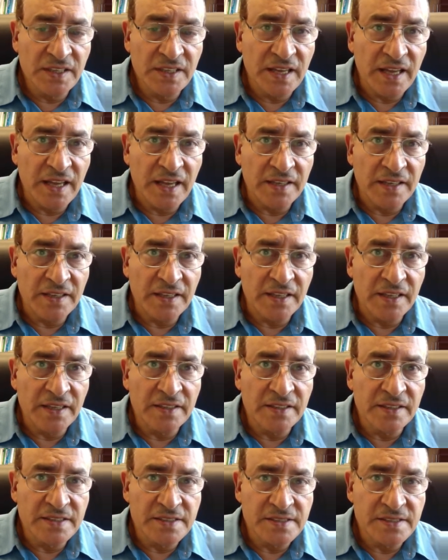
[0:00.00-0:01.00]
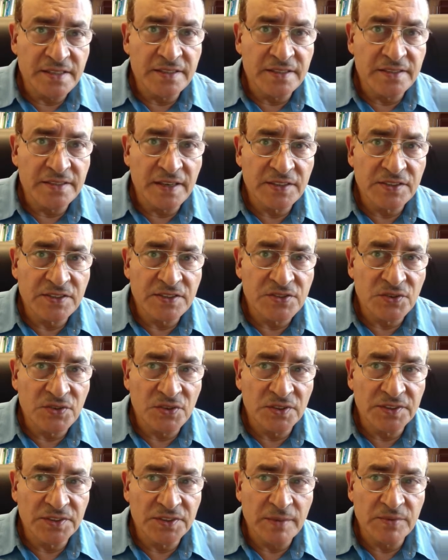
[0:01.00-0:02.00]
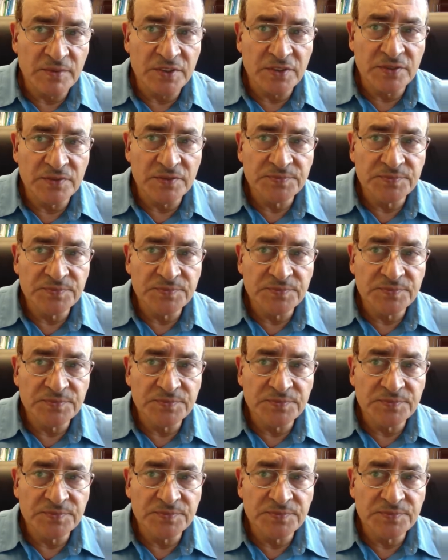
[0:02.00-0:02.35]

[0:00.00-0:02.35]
and in the z direction is called w.